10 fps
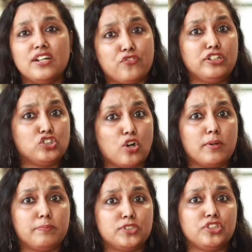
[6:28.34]
different job
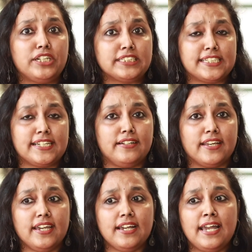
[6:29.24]
opportunities they can
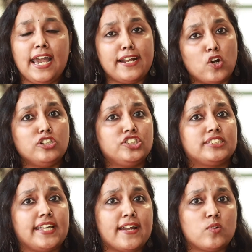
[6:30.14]
take and not
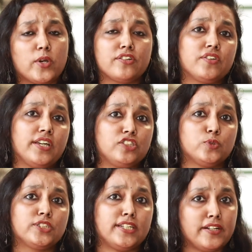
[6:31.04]
just that whether they
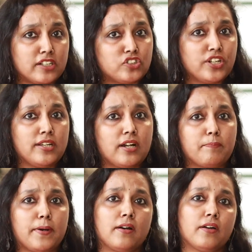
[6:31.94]
choose an industry
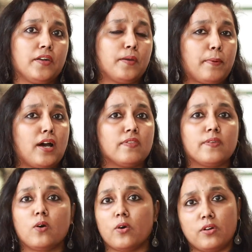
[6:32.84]
career path
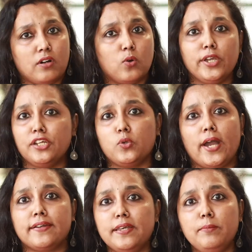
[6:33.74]
or uh, going into
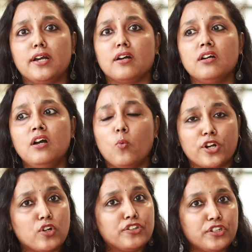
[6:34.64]
academia, what
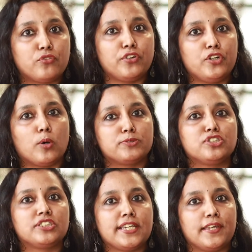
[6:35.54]
are all the different
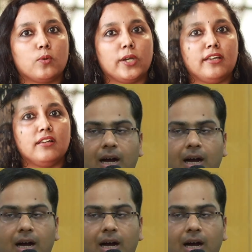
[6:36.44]
options they can avail.